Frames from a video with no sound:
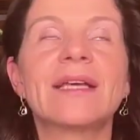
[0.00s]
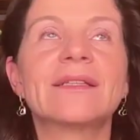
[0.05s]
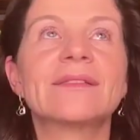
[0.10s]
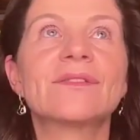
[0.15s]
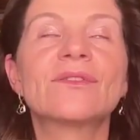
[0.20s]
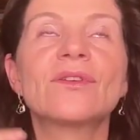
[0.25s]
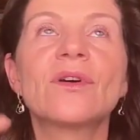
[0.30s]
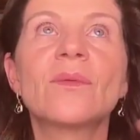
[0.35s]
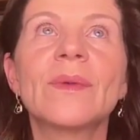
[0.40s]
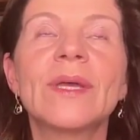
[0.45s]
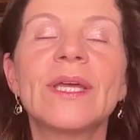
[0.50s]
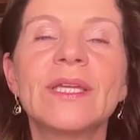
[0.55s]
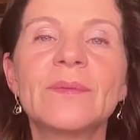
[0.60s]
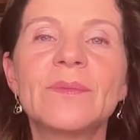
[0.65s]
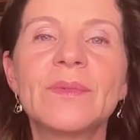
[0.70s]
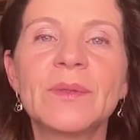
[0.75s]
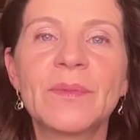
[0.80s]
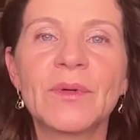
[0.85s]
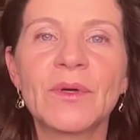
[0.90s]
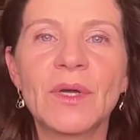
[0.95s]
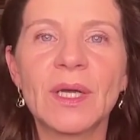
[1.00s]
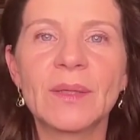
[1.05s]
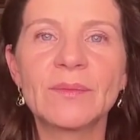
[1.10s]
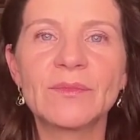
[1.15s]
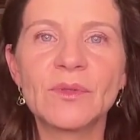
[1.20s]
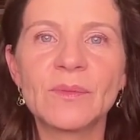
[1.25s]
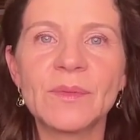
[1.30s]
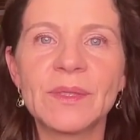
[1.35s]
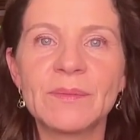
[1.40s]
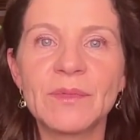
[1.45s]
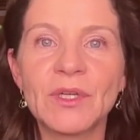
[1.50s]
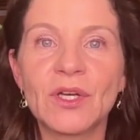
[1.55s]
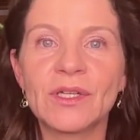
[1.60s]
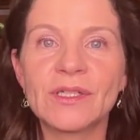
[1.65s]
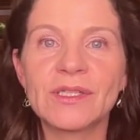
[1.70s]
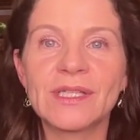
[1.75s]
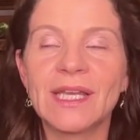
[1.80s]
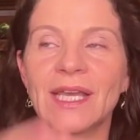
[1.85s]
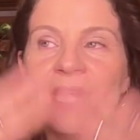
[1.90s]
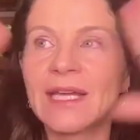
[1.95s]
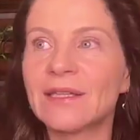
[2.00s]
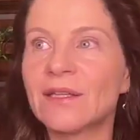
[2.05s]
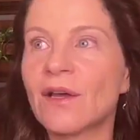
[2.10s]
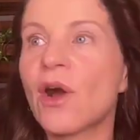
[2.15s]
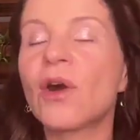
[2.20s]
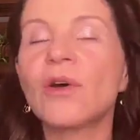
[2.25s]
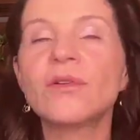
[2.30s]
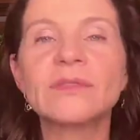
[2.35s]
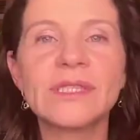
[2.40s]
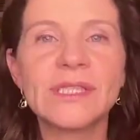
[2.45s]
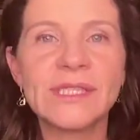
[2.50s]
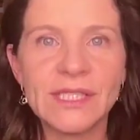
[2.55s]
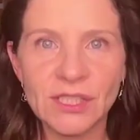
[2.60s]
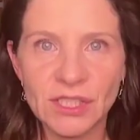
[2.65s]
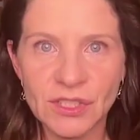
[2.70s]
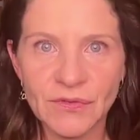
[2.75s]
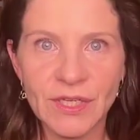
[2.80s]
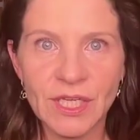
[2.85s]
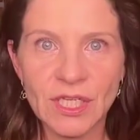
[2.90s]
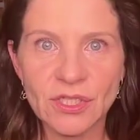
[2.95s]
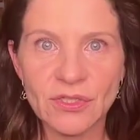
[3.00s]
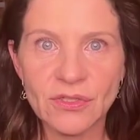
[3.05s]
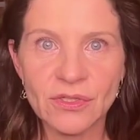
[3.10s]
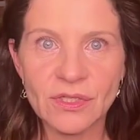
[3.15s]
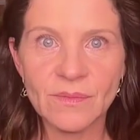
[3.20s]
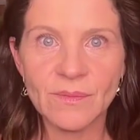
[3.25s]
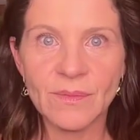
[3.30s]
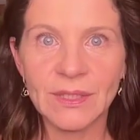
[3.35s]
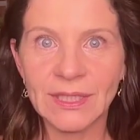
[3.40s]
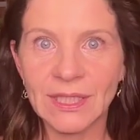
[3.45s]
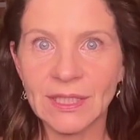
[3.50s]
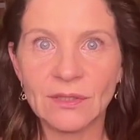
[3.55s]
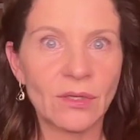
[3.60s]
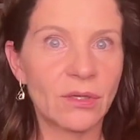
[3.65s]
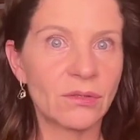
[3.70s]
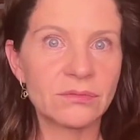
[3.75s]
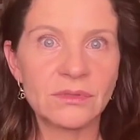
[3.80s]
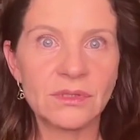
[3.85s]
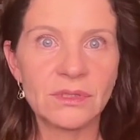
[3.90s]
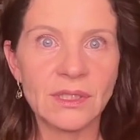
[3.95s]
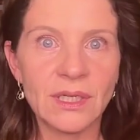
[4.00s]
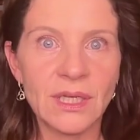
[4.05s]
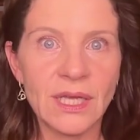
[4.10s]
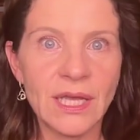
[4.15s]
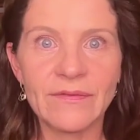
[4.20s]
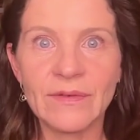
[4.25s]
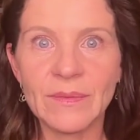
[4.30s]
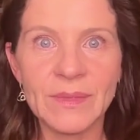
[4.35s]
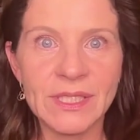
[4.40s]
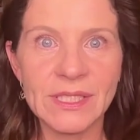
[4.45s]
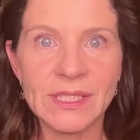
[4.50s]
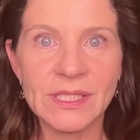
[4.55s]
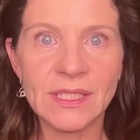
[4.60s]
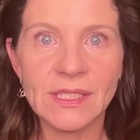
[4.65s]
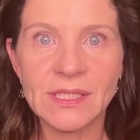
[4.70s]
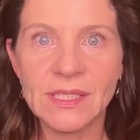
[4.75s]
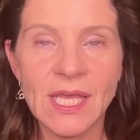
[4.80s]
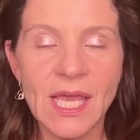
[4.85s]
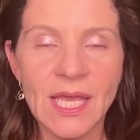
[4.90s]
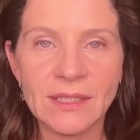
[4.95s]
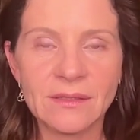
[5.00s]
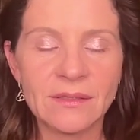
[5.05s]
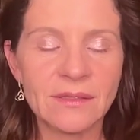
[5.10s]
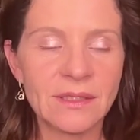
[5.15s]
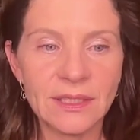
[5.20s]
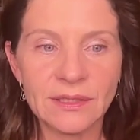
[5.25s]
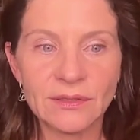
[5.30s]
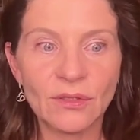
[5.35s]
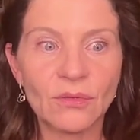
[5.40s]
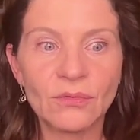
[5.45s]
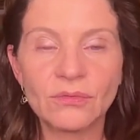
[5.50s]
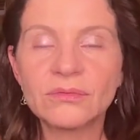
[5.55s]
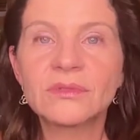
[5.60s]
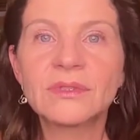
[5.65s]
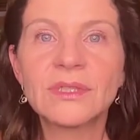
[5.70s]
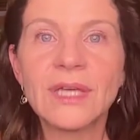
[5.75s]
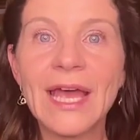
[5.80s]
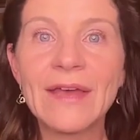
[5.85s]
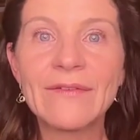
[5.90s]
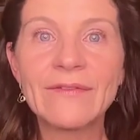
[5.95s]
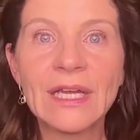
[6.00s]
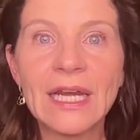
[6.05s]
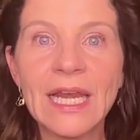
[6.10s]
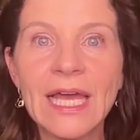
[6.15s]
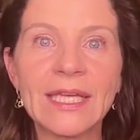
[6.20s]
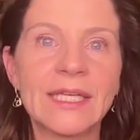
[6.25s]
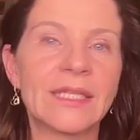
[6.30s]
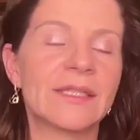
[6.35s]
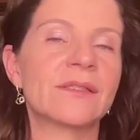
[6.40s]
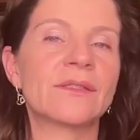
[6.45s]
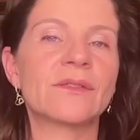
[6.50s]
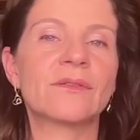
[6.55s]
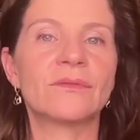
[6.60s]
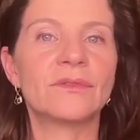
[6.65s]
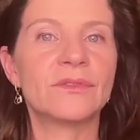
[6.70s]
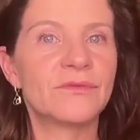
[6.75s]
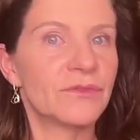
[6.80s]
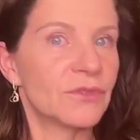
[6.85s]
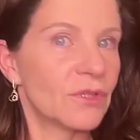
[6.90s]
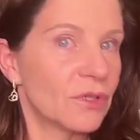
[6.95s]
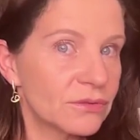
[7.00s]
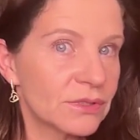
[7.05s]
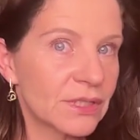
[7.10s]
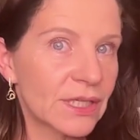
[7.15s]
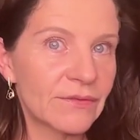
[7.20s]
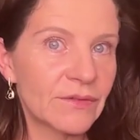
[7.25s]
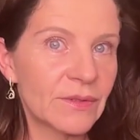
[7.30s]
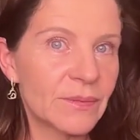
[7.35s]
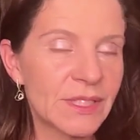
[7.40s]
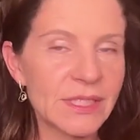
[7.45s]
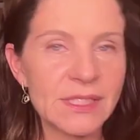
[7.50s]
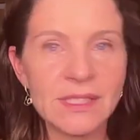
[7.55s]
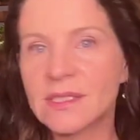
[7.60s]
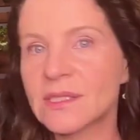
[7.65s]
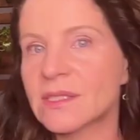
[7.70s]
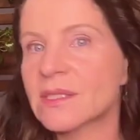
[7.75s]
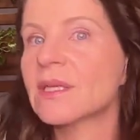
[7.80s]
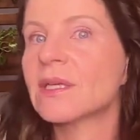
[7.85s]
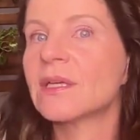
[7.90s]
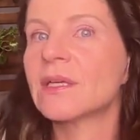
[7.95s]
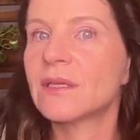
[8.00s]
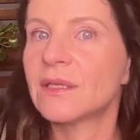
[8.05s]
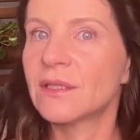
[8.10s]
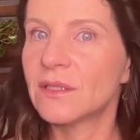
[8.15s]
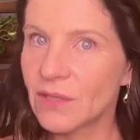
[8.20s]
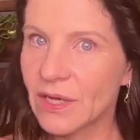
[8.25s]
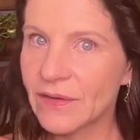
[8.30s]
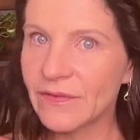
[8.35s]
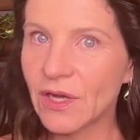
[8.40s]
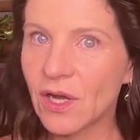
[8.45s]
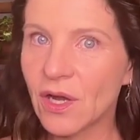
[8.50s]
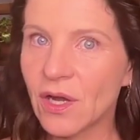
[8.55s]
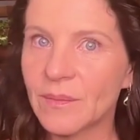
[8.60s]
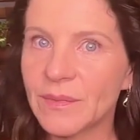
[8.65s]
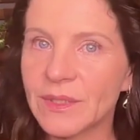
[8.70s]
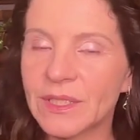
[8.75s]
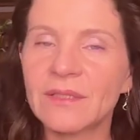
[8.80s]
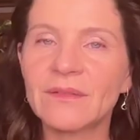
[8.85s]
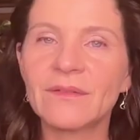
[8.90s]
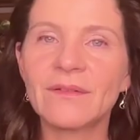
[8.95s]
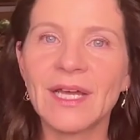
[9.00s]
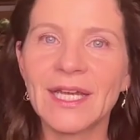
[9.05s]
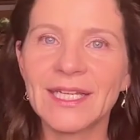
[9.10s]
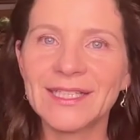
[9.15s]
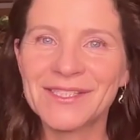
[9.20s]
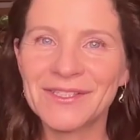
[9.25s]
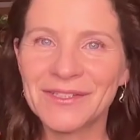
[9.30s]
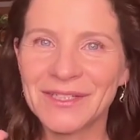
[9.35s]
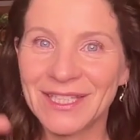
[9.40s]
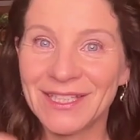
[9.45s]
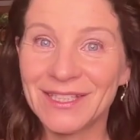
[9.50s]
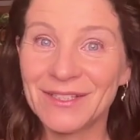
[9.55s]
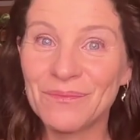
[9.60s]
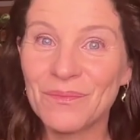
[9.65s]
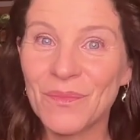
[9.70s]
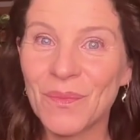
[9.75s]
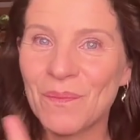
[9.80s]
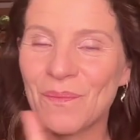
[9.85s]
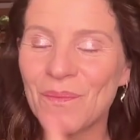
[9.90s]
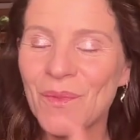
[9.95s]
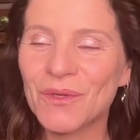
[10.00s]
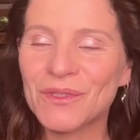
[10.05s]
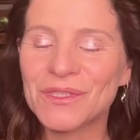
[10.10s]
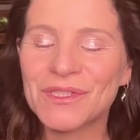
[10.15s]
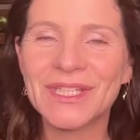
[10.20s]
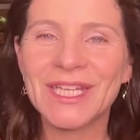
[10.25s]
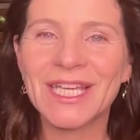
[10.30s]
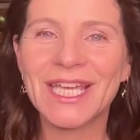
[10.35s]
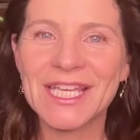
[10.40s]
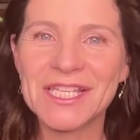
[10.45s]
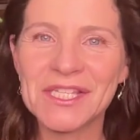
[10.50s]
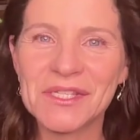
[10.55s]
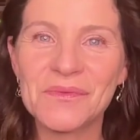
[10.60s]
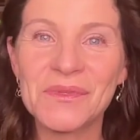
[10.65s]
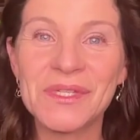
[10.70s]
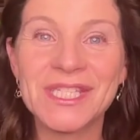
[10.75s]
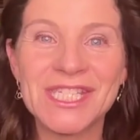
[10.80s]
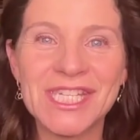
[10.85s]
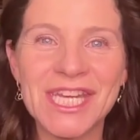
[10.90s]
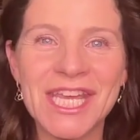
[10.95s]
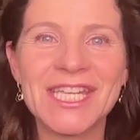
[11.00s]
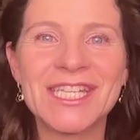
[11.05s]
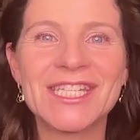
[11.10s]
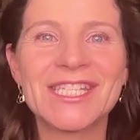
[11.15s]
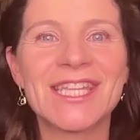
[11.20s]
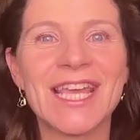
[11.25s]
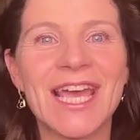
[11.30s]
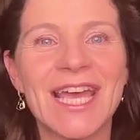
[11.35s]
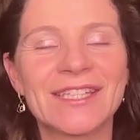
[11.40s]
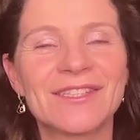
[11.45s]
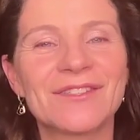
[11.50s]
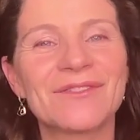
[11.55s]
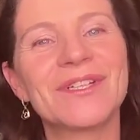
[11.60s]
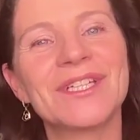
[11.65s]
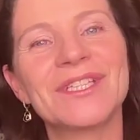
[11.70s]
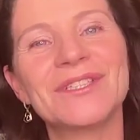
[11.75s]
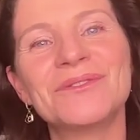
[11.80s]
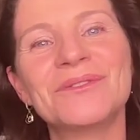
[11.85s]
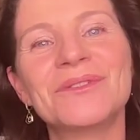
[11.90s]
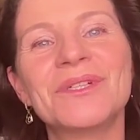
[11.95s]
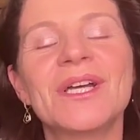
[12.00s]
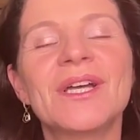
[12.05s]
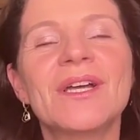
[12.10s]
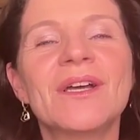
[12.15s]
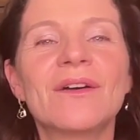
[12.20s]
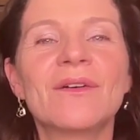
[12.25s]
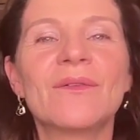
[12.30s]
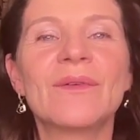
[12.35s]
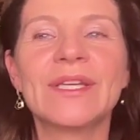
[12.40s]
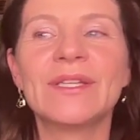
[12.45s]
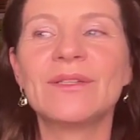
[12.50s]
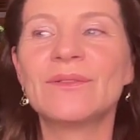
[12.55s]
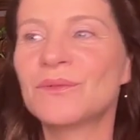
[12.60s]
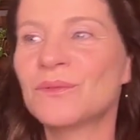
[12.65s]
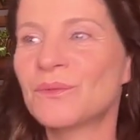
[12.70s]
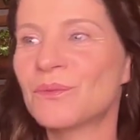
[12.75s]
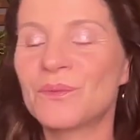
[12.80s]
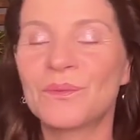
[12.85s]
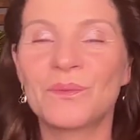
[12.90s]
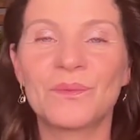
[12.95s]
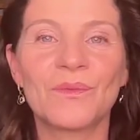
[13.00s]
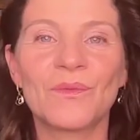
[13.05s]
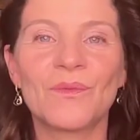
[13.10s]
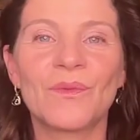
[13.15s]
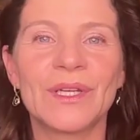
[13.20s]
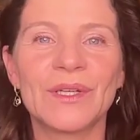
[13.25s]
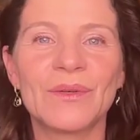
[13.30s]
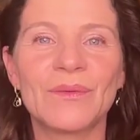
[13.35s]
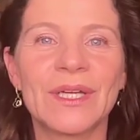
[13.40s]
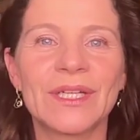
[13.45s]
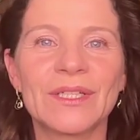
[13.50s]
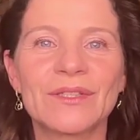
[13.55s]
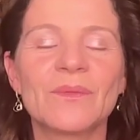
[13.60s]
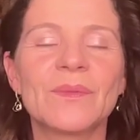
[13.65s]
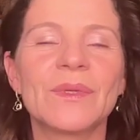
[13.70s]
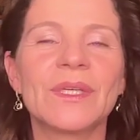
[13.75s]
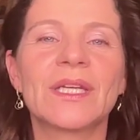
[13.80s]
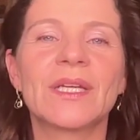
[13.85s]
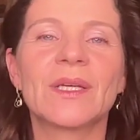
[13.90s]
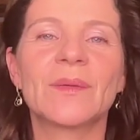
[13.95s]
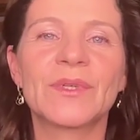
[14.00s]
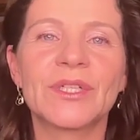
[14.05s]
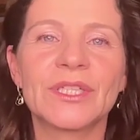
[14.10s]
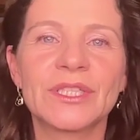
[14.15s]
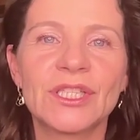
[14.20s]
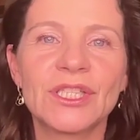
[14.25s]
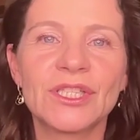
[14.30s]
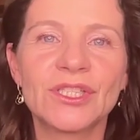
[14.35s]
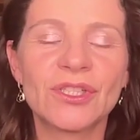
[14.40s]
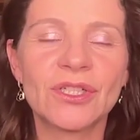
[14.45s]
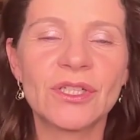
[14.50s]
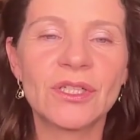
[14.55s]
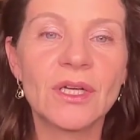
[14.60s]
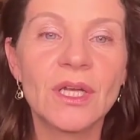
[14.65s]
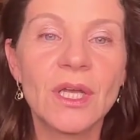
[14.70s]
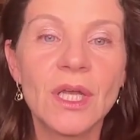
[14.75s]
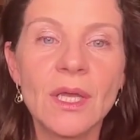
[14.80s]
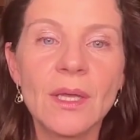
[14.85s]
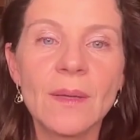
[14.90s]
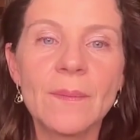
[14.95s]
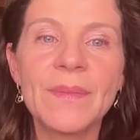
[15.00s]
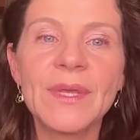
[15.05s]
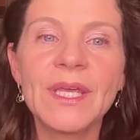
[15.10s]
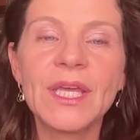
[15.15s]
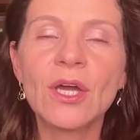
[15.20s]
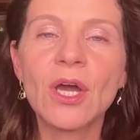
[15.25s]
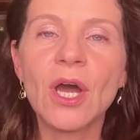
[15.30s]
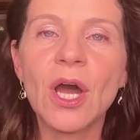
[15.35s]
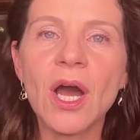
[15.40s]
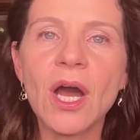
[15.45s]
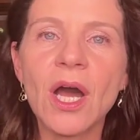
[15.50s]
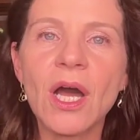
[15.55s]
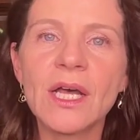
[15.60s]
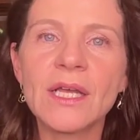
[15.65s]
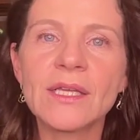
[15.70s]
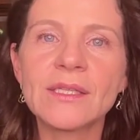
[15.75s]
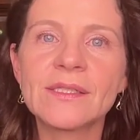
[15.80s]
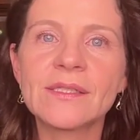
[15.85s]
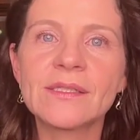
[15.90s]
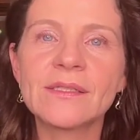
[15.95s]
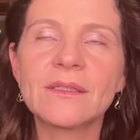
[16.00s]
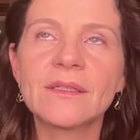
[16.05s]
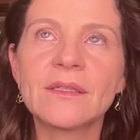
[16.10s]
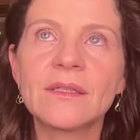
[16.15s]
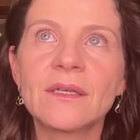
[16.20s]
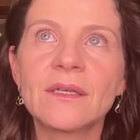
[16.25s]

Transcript: So many people come to me because they had all these certifications, but they don't have a business yet. They don't have clients. So if you don't have a business, you have a hobby, right? So in most of the cases, we change that when you wanted to be a practitioner, because